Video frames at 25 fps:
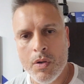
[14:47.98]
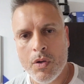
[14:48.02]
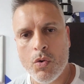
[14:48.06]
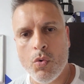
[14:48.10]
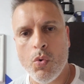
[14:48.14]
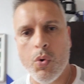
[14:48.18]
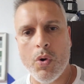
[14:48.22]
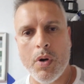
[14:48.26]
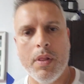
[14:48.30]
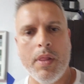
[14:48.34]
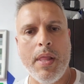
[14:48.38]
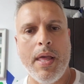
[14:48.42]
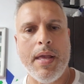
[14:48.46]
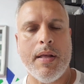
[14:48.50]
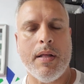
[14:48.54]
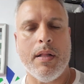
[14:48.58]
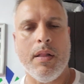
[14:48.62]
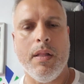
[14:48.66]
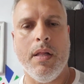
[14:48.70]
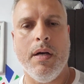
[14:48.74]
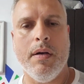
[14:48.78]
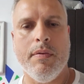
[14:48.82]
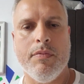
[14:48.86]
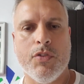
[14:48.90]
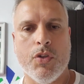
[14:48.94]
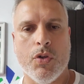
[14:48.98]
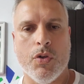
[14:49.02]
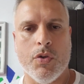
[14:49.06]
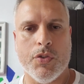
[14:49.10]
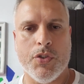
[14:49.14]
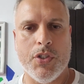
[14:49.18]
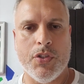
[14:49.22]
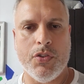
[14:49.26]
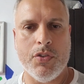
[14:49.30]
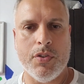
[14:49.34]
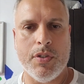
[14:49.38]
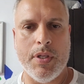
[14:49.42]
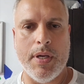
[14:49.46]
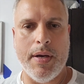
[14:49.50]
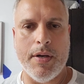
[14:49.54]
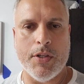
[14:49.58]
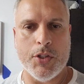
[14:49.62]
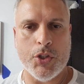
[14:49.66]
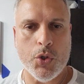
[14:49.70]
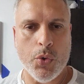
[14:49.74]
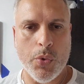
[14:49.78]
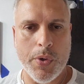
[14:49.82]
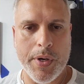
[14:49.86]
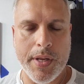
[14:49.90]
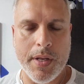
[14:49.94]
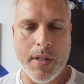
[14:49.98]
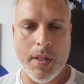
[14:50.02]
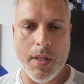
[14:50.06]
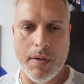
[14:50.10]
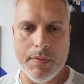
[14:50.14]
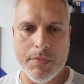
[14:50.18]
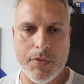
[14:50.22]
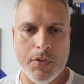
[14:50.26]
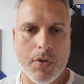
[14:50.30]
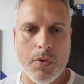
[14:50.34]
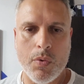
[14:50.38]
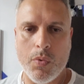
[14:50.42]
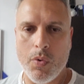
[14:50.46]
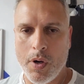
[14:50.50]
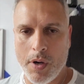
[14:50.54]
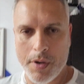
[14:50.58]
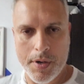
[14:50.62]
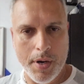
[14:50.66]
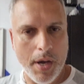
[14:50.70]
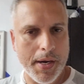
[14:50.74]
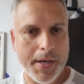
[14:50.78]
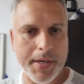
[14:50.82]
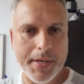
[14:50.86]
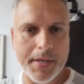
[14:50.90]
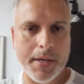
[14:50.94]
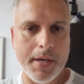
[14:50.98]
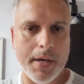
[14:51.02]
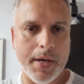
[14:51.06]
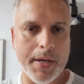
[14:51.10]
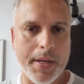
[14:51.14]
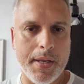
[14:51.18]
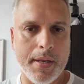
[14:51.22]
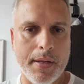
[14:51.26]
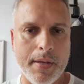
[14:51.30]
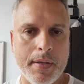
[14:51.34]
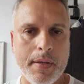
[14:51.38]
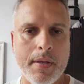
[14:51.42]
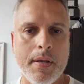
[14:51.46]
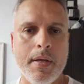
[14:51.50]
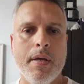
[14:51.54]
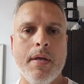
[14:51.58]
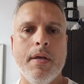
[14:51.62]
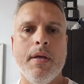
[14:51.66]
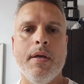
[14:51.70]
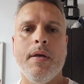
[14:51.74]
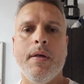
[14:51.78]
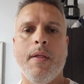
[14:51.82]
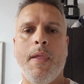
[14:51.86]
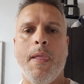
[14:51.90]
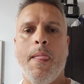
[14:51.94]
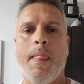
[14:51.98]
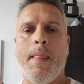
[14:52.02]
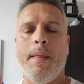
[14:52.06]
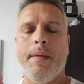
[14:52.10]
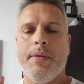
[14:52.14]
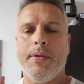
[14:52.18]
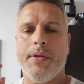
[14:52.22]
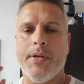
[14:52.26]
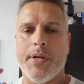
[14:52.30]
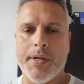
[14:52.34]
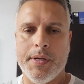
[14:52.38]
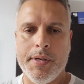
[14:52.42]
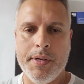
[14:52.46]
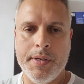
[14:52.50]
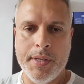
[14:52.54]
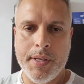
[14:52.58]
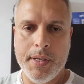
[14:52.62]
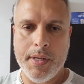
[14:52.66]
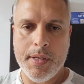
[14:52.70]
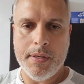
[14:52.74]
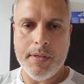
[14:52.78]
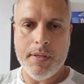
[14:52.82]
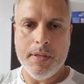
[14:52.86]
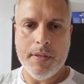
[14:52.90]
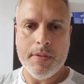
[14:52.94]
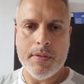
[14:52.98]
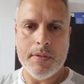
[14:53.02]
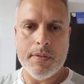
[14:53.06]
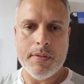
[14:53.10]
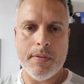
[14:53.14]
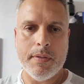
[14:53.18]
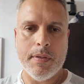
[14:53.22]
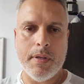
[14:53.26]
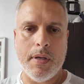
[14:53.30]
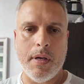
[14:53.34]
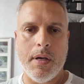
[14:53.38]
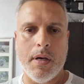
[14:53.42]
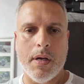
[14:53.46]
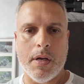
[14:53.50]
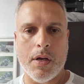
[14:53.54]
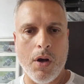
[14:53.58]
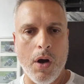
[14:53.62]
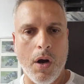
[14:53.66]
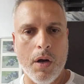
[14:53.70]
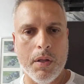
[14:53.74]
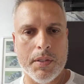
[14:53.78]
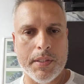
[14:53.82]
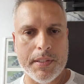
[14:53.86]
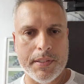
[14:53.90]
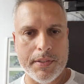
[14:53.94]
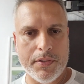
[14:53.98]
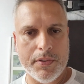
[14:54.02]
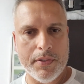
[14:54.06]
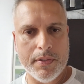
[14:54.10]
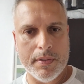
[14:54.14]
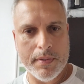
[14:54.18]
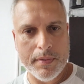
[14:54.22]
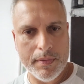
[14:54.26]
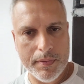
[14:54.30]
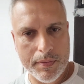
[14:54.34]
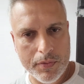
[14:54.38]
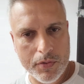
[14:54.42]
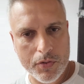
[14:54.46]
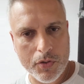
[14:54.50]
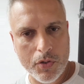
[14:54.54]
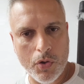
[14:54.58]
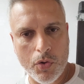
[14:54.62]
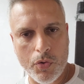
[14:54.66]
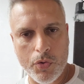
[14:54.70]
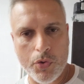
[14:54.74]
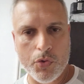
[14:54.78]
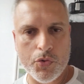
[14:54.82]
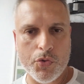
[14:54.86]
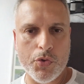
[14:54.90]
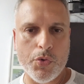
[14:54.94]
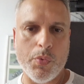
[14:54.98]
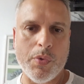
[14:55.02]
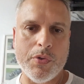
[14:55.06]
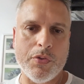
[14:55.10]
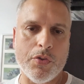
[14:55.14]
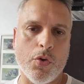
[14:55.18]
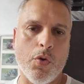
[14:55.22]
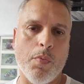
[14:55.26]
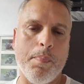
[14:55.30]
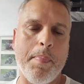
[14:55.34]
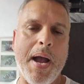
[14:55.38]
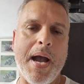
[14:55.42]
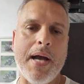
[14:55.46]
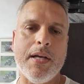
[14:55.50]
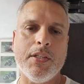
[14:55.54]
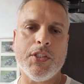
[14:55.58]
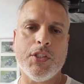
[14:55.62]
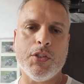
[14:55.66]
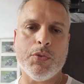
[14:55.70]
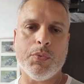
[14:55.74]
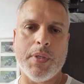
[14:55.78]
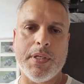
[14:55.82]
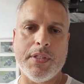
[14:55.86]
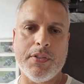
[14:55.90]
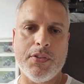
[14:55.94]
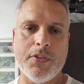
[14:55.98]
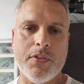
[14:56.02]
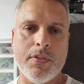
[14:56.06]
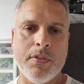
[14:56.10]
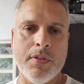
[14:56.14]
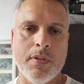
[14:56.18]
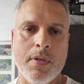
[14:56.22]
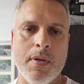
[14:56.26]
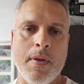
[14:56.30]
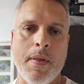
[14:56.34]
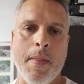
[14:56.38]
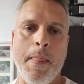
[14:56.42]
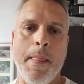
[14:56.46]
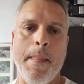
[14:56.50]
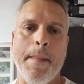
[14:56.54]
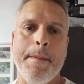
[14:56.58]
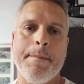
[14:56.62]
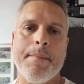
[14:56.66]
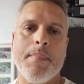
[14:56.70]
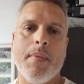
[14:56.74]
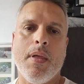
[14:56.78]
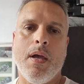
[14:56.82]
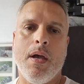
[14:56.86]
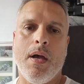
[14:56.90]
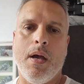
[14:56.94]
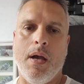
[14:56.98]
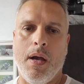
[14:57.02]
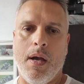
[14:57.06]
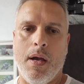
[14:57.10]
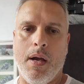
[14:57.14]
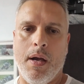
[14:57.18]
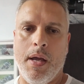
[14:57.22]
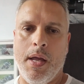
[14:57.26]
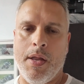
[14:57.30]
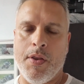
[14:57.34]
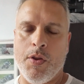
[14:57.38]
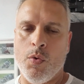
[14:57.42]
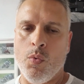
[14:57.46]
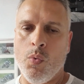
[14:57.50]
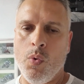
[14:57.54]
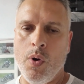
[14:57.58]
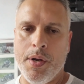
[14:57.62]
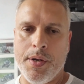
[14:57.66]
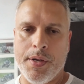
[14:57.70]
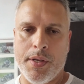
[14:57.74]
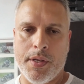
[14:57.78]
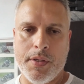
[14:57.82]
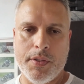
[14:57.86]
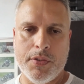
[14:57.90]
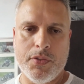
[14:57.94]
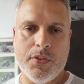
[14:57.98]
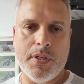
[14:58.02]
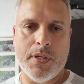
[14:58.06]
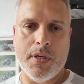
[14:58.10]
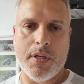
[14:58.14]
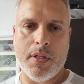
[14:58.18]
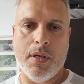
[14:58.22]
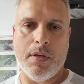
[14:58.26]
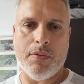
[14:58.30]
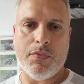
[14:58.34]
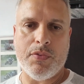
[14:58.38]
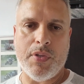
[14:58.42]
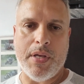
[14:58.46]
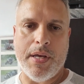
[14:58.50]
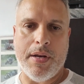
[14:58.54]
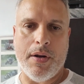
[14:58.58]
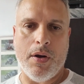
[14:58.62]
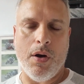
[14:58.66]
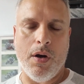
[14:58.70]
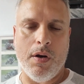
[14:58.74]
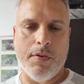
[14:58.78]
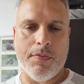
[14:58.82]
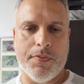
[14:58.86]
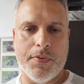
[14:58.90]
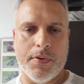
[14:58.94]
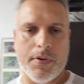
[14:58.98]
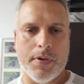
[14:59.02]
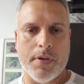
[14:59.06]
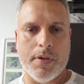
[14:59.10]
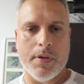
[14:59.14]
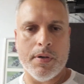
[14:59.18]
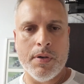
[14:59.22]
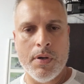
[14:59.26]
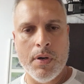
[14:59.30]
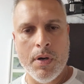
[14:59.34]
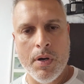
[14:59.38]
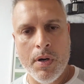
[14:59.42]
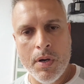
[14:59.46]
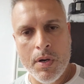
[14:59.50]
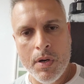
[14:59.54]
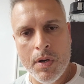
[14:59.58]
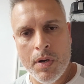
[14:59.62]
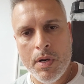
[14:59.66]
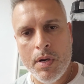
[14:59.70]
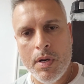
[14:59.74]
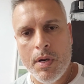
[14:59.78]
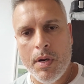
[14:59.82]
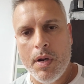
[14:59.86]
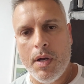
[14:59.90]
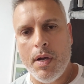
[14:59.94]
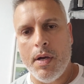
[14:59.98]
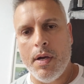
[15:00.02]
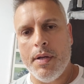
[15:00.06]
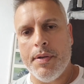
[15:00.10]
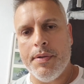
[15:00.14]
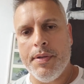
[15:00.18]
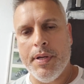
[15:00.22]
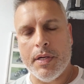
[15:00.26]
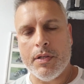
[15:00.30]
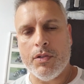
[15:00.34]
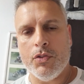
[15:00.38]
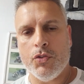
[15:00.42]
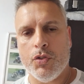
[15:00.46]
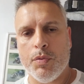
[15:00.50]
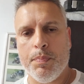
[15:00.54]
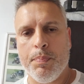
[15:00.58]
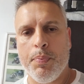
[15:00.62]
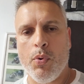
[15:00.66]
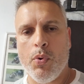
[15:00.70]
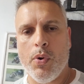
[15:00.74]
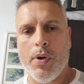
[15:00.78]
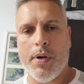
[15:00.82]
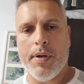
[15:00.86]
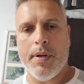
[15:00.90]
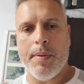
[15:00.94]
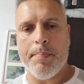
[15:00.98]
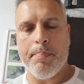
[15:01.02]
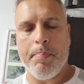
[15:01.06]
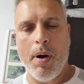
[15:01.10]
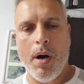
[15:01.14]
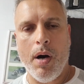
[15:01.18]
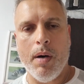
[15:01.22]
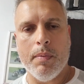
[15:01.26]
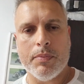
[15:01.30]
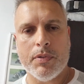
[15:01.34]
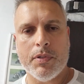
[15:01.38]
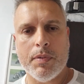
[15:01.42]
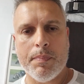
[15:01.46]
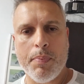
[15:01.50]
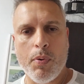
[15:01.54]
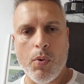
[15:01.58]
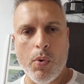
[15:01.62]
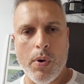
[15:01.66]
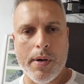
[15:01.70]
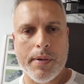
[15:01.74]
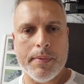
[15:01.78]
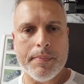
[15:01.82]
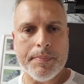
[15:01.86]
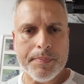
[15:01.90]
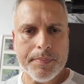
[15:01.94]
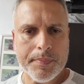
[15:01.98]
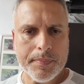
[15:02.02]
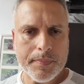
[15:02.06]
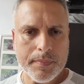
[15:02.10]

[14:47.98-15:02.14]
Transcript: quarter length gloves or just shorty gloves are not going to cut it. You're going to need gauntlets. So those are ones that go past your wrists. And you want a good set of gloves that offer knuckle support and palm support.